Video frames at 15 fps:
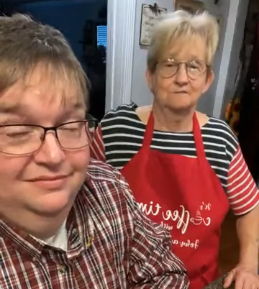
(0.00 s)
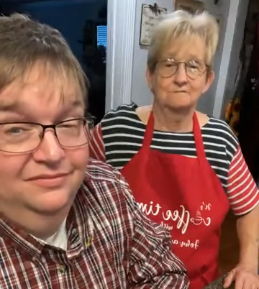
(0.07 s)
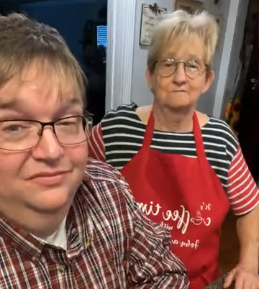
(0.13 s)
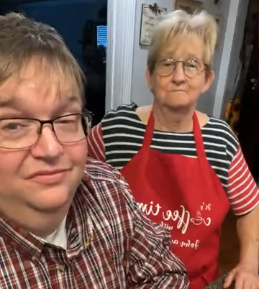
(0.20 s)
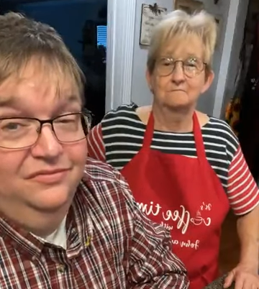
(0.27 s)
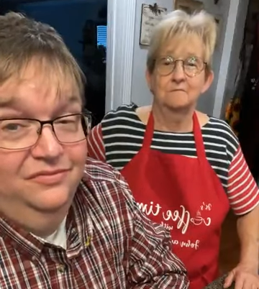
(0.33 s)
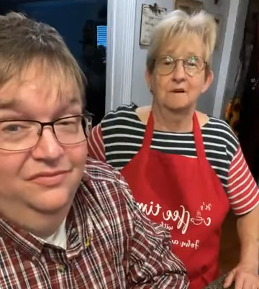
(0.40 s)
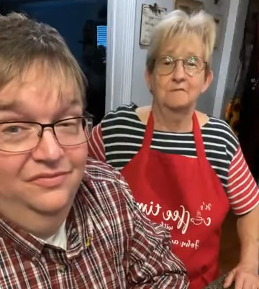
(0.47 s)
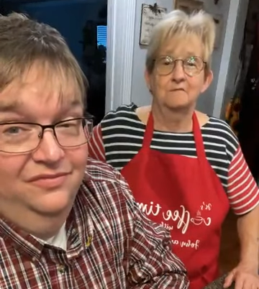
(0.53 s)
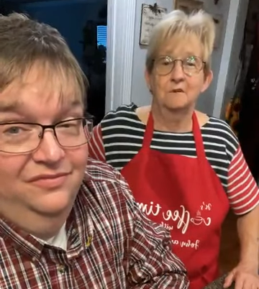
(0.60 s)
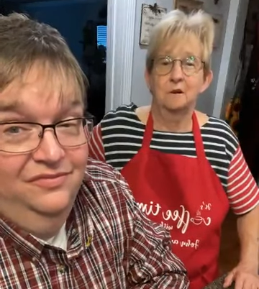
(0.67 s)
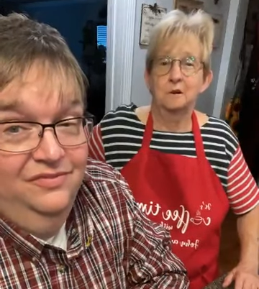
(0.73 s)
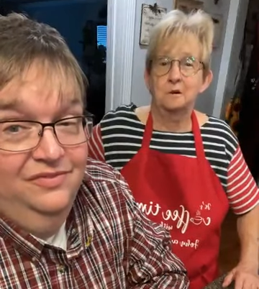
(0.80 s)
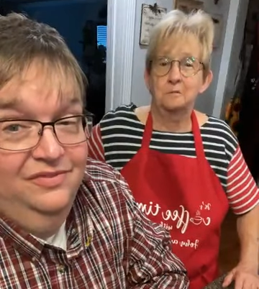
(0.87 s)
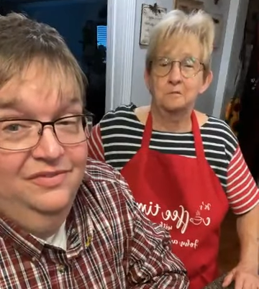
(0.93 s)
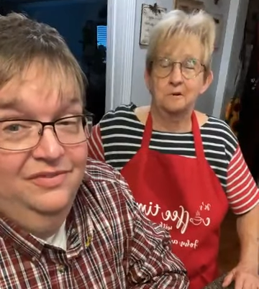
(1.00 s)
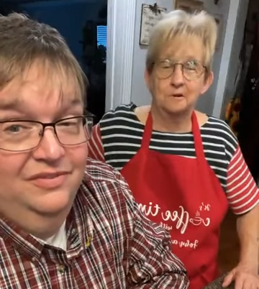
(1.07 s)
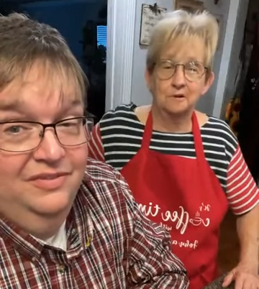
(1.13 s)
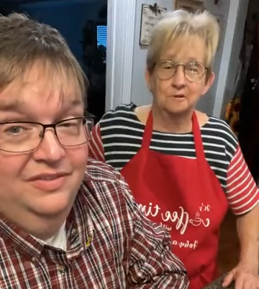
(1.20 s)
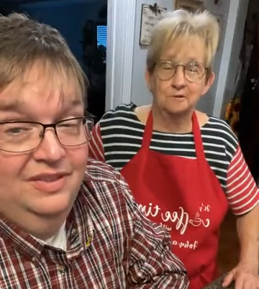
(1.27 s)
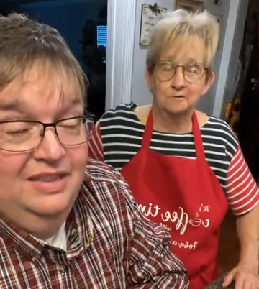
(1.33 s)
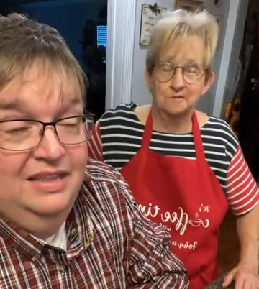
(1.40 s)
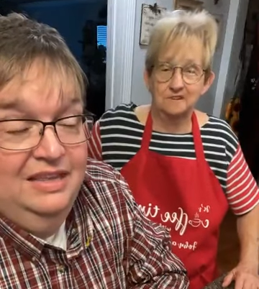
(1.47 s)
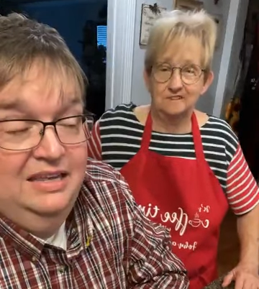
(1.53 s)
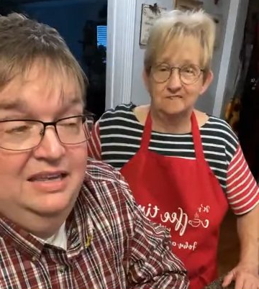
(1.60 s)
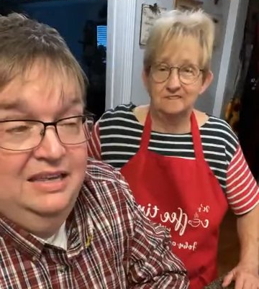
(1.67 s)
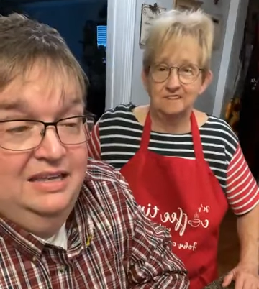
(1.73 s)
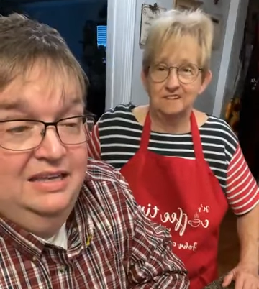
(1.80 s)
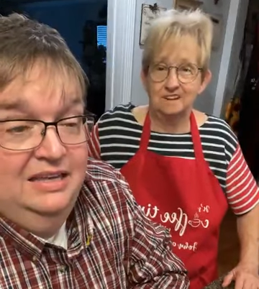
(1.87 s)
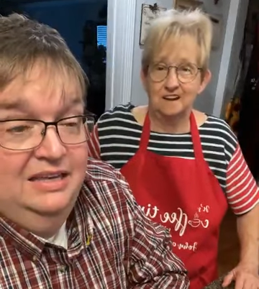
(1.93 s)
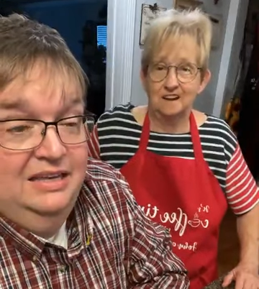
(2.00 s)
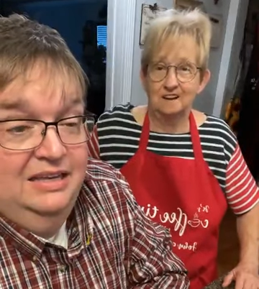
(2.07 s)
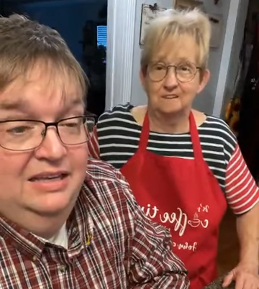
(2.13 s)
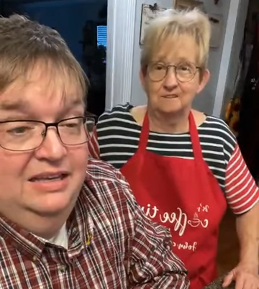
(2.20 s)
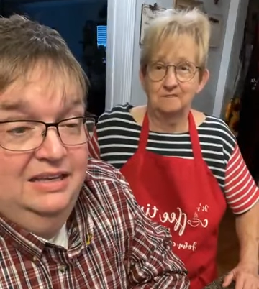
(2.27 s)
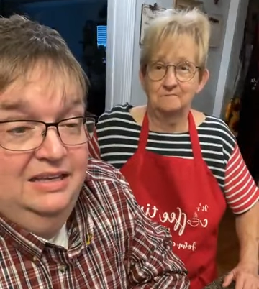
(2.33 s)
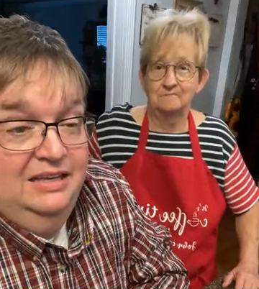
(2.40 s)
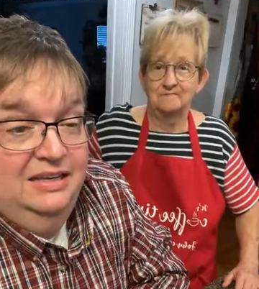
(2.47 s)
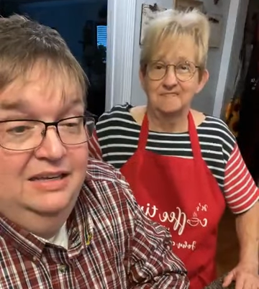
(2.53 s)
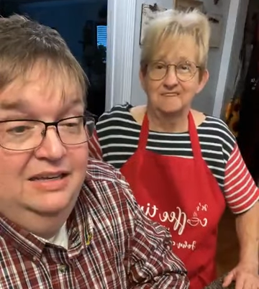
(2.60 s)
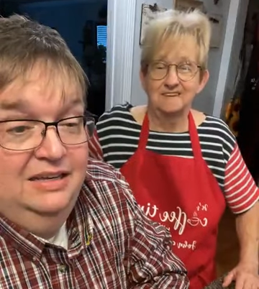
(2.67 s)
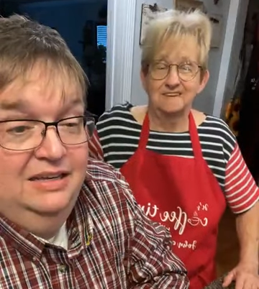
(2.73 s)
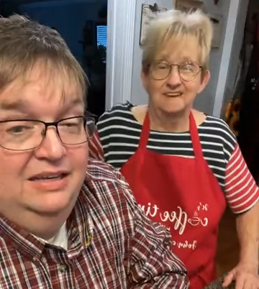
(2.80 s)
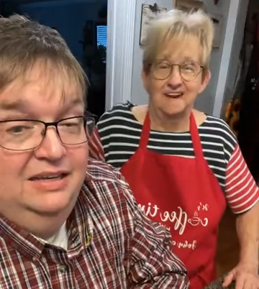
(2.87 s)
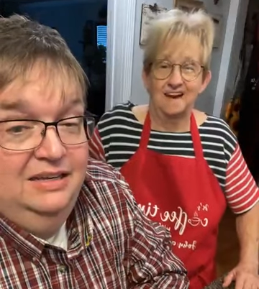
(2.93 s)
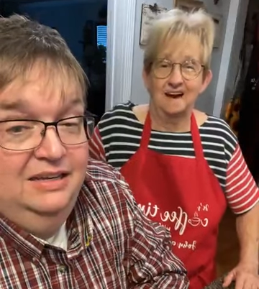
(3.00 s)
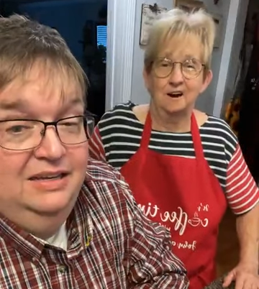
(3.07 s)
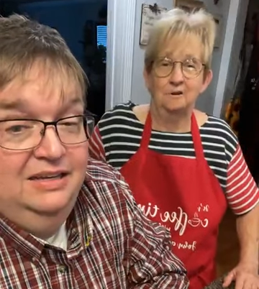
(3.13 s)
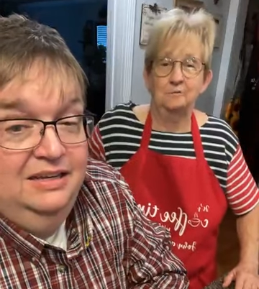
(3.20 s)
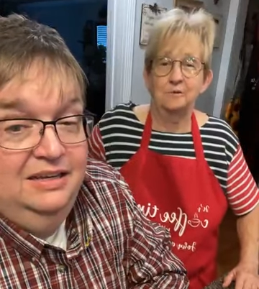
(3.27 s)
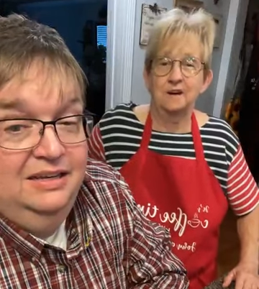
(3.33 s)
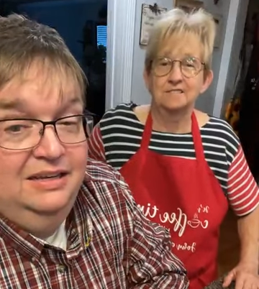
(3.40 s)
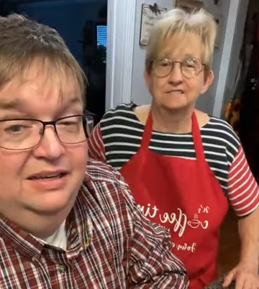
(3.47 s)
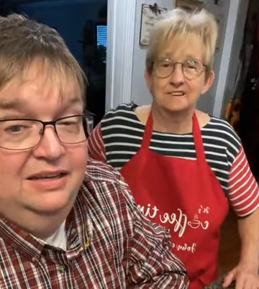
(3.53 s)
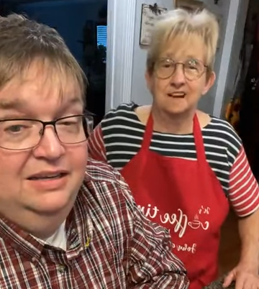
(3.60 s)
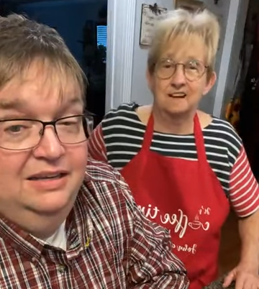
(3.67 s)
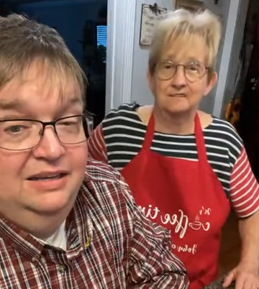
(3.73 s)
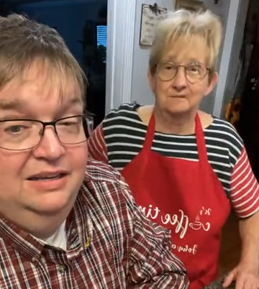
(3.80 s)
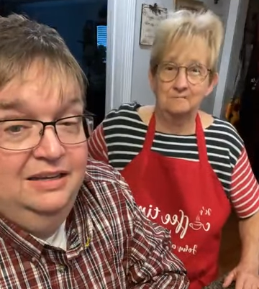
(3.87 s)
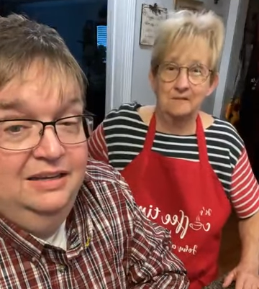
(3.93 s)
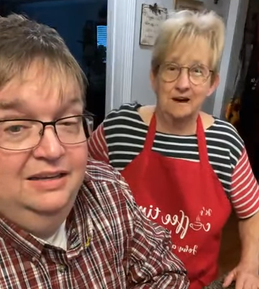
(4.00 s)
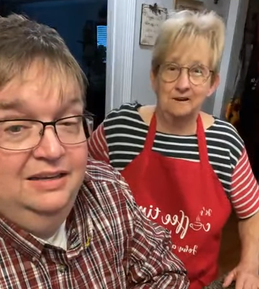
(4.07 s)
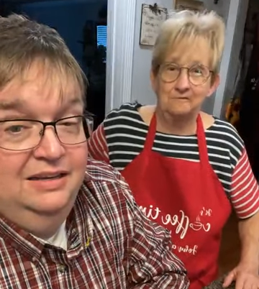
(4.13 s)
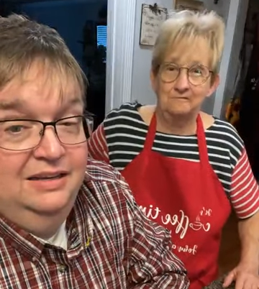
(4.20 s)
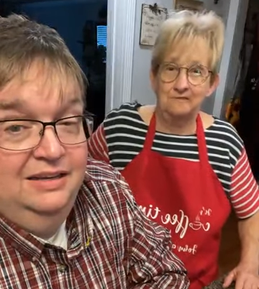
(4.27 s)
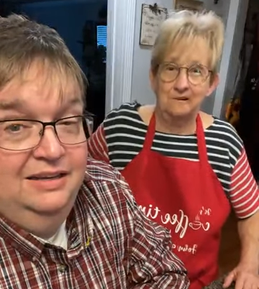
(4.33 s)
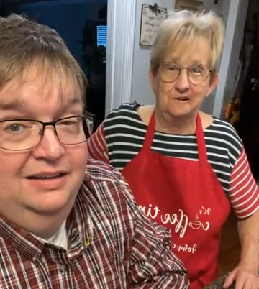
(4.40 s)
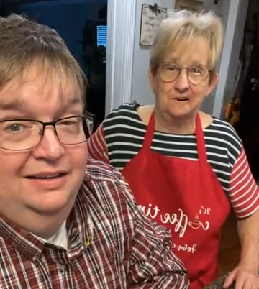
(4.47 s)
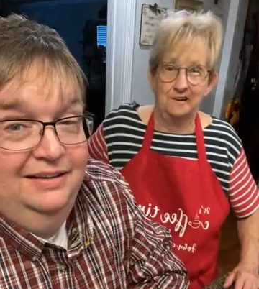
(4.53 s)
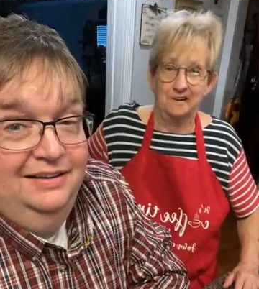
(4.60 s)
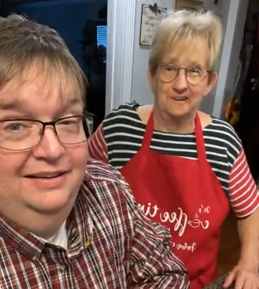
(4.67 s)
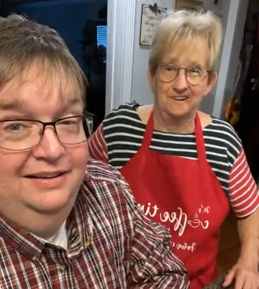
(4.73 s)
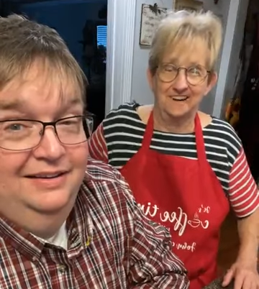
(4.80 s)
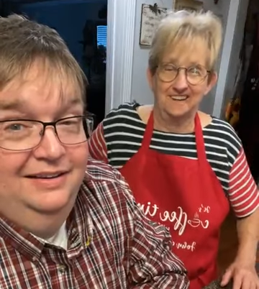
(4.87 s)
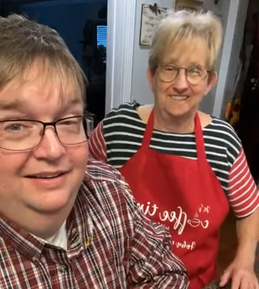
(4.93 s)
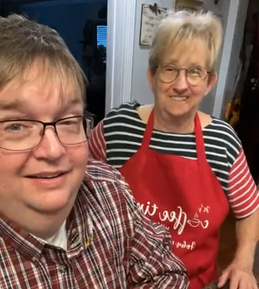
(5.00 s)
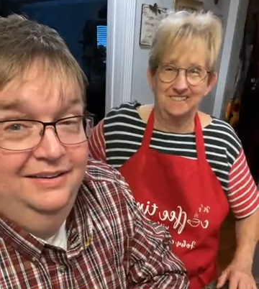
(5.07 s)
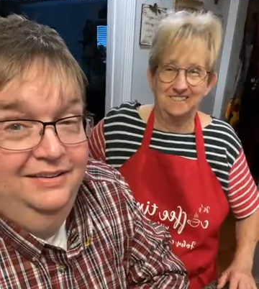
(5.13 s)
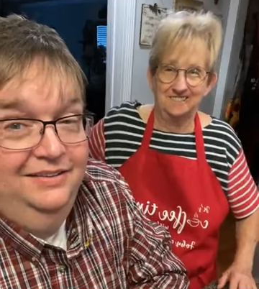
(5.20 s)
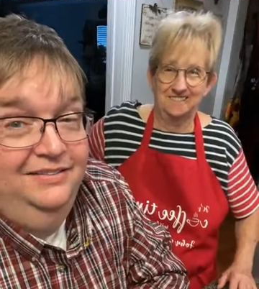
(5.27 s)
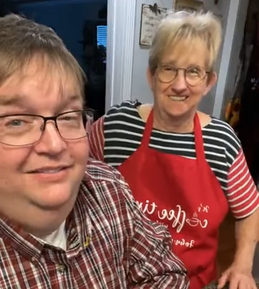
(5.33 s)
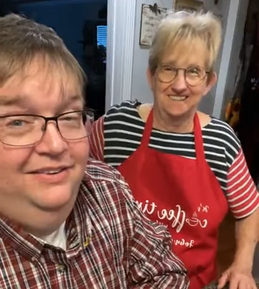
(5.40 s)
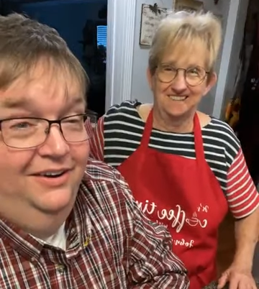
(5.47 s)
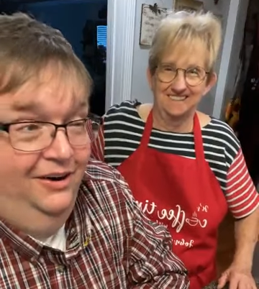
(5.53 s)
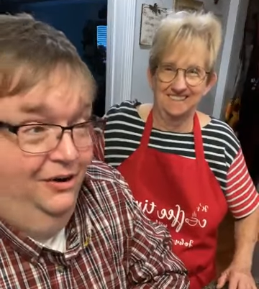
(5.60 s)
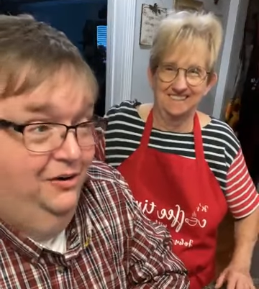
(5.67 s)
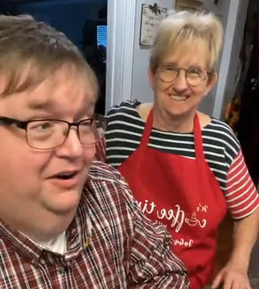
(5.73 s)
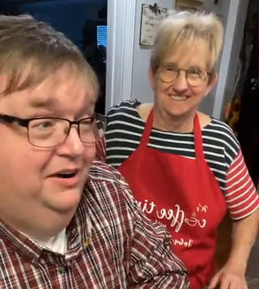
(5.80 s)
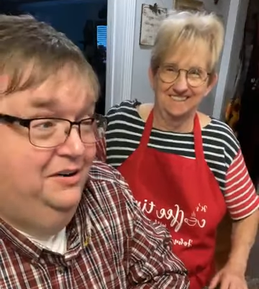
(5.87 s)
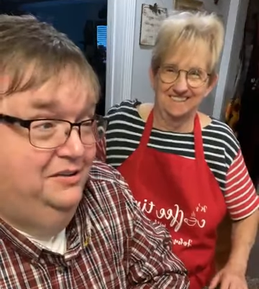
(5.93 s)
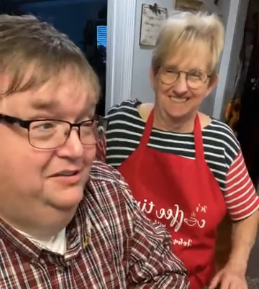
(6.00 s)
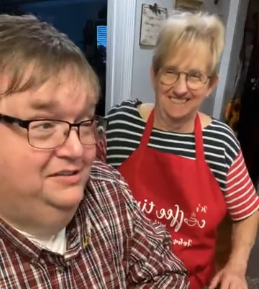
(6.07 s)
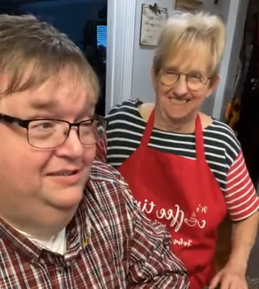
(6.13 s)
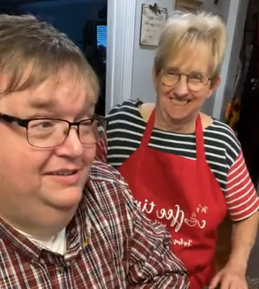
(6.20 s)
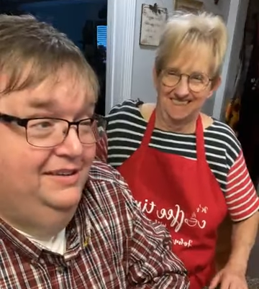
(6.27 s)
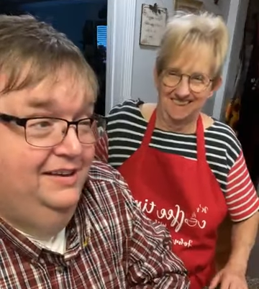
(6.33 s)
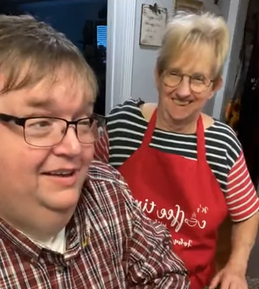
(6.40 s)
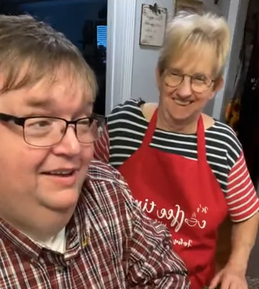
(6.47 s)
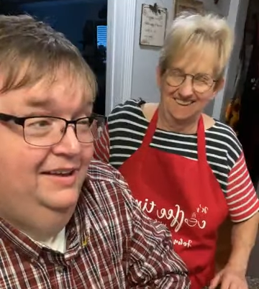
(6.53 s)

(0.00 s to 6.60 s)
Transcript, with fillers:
Speaker 1: or fireworks, whatever you call them. I always call them all firecrackers. Firecrackers.